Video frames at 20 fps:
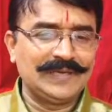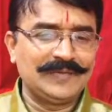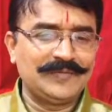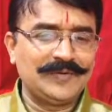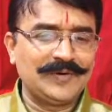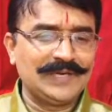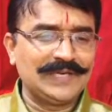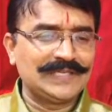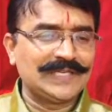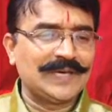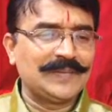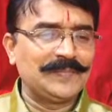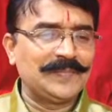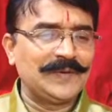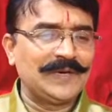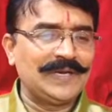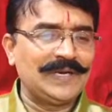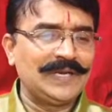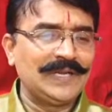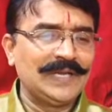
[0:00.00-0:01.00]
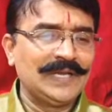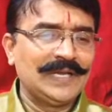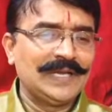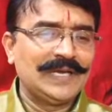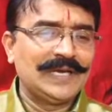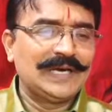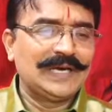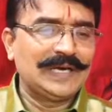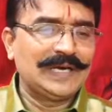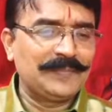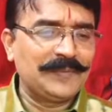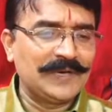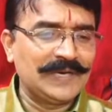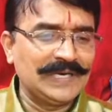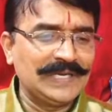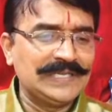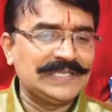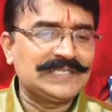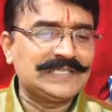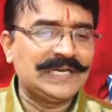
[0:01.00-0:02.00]
For example, a
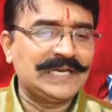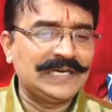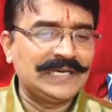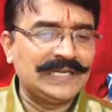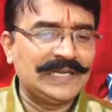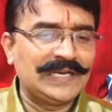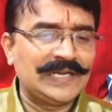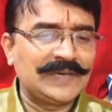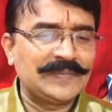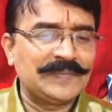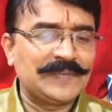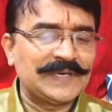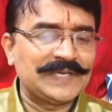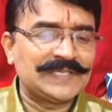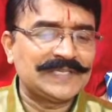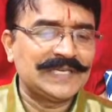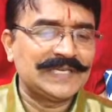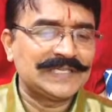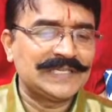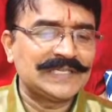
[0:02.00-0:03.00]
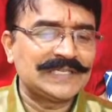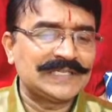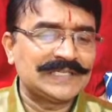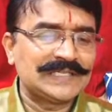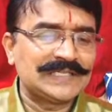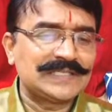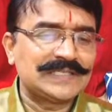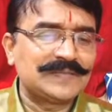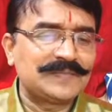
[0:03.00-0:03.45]
furniture dealer purchase